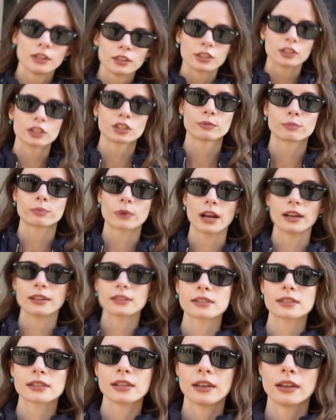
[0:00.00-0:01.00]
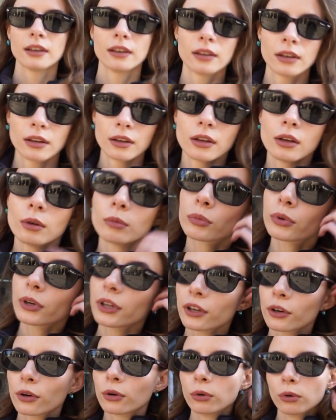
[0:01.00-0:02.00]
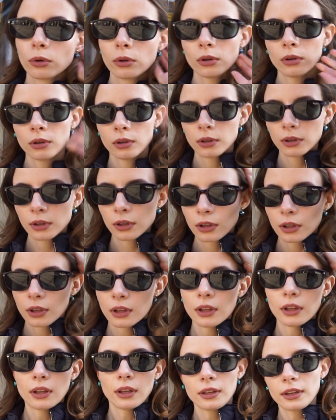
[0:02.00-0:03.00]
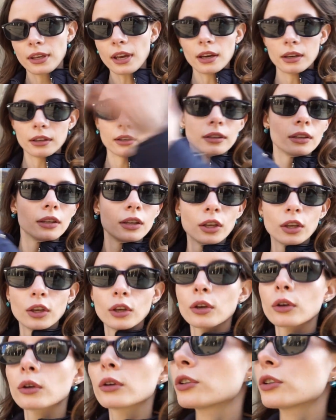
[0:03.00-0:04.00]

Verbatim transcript: niche brands. Pretty cool. Yeah, good